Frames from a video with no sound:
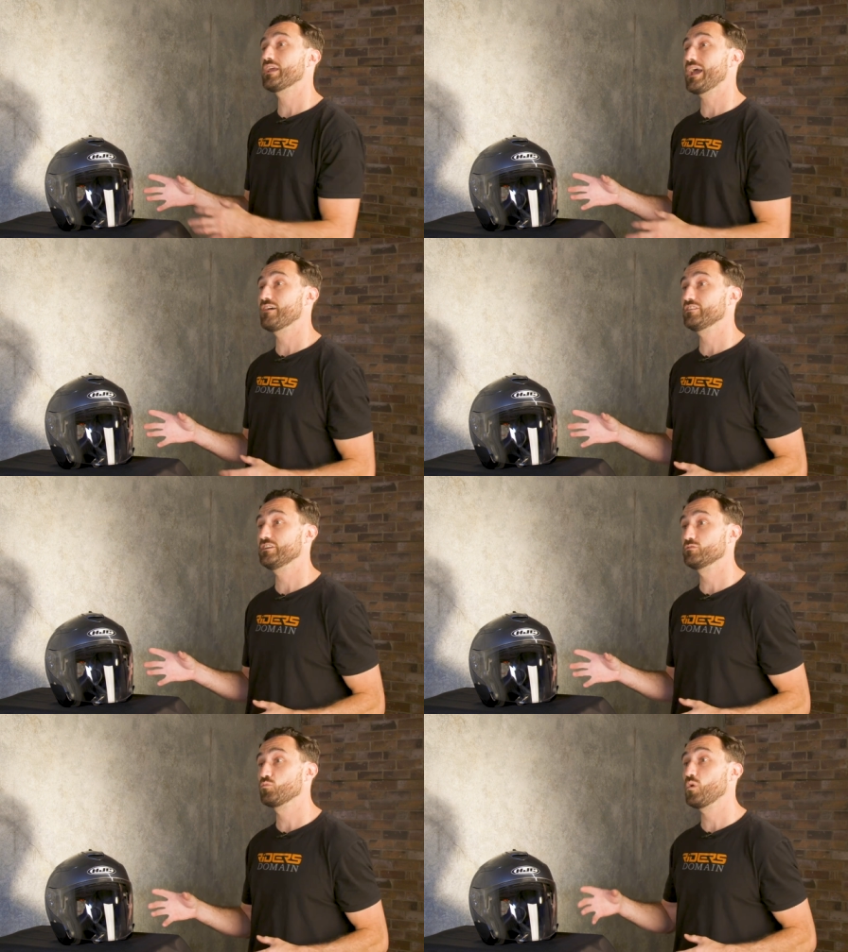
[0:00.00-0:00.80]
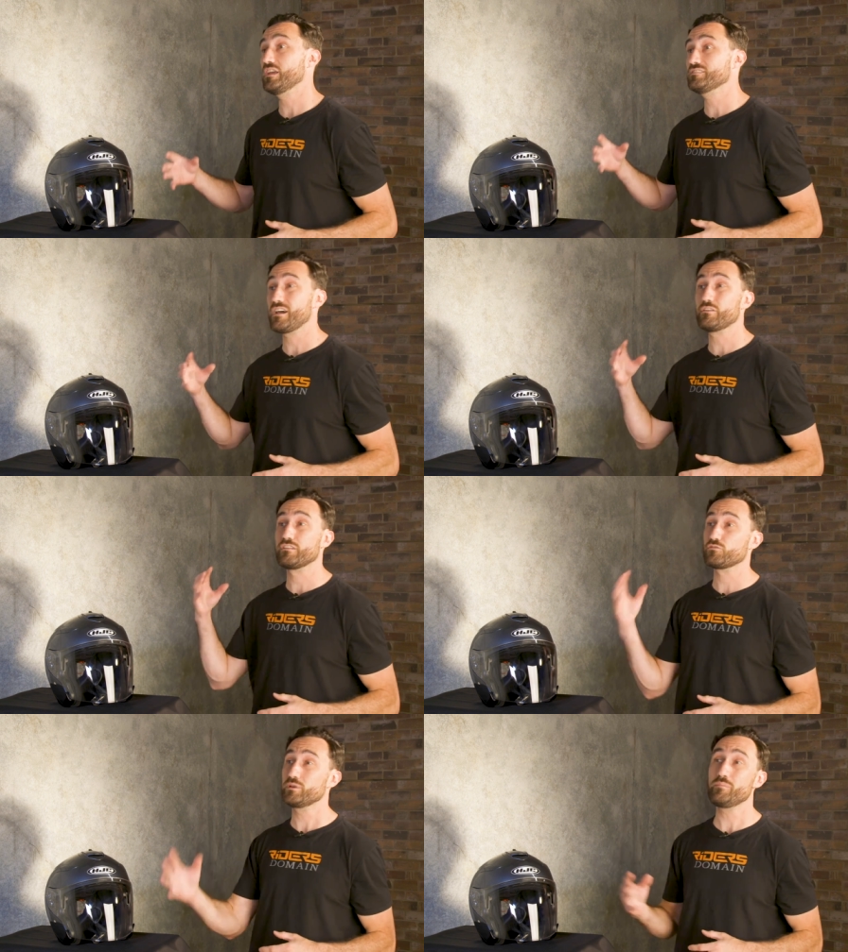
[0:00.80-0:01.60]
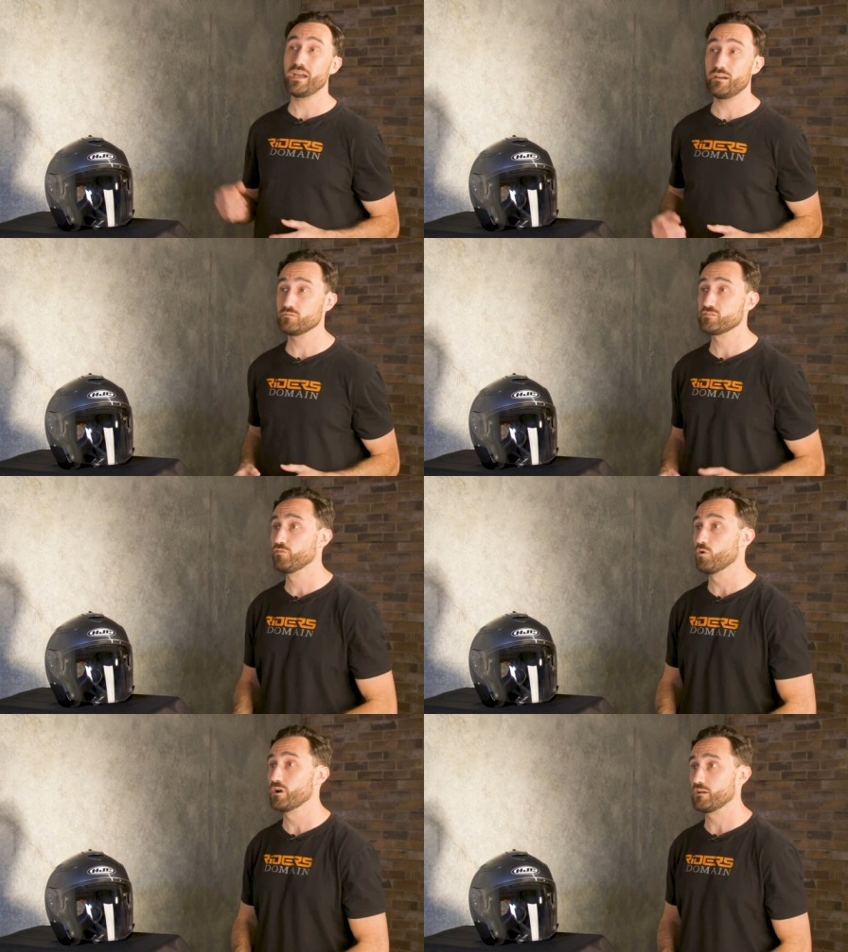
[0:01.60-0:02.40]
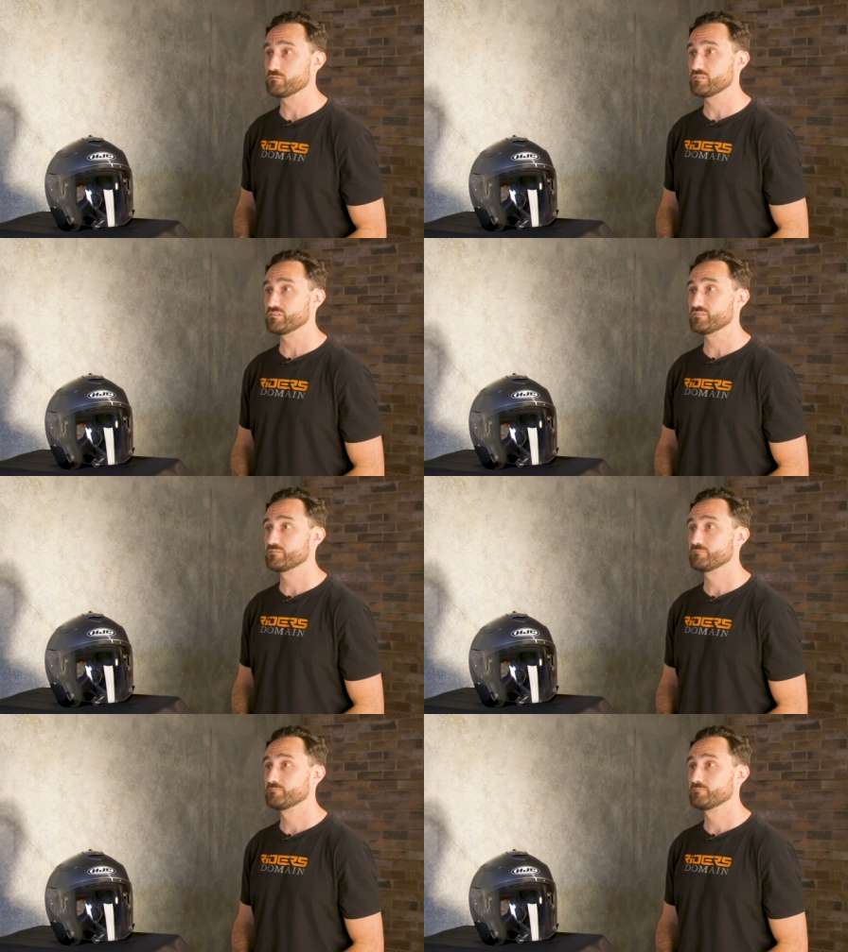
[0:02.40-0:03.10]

we have here weighs out at 3 pounds 4 ounces.